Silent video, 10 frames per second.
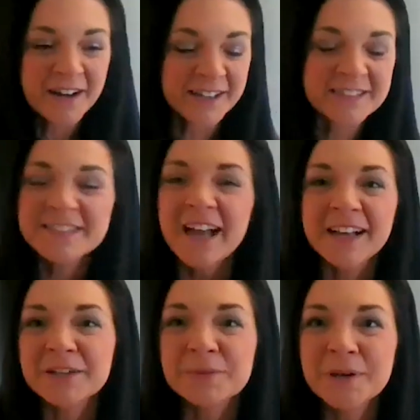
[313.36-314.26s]

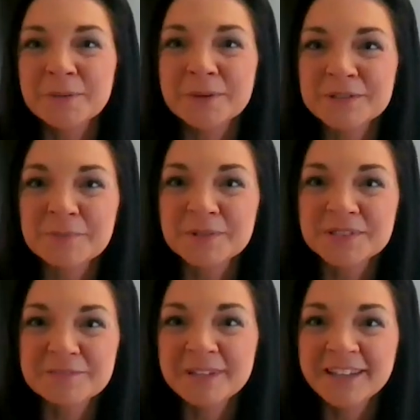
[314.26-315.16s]
exactly where we were
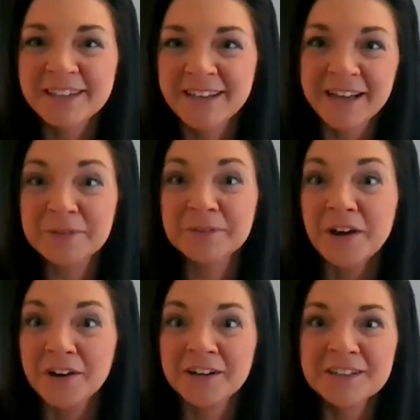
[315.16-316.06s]
supposed to be any
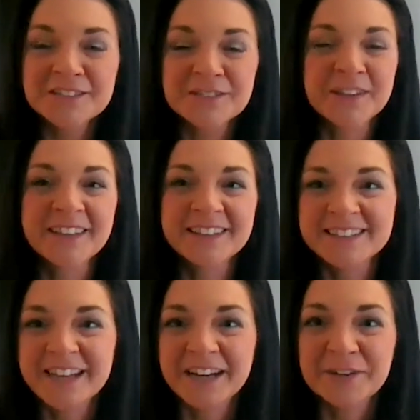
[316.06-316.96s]
longer. So I think
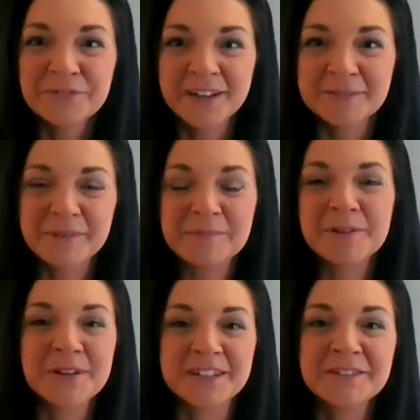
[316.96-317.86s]
that's kind of fun. Maybe
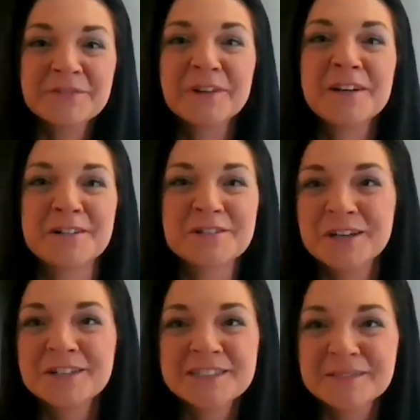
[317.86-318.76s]
you can read our
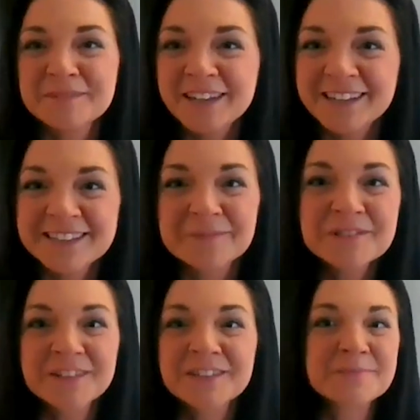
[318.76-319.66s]
charts someday because I'm
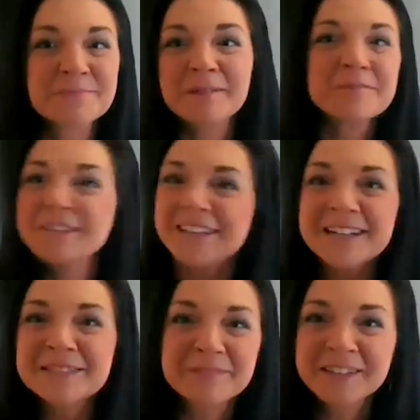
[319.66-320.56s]
sure there's probably an
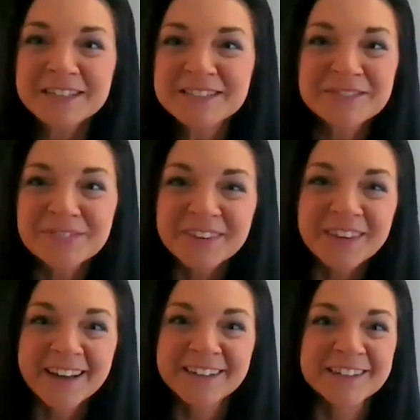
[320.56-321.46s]
explanation for
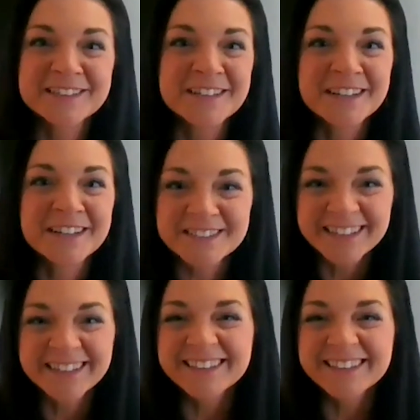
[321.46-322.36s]
that in our stars.